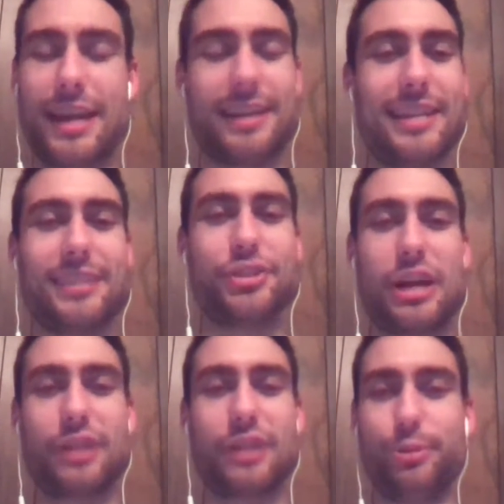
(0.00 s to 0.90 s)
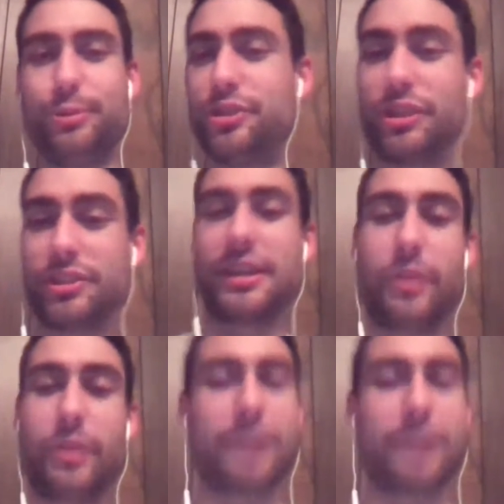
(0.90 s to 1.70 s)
And then John Gruden's just there, like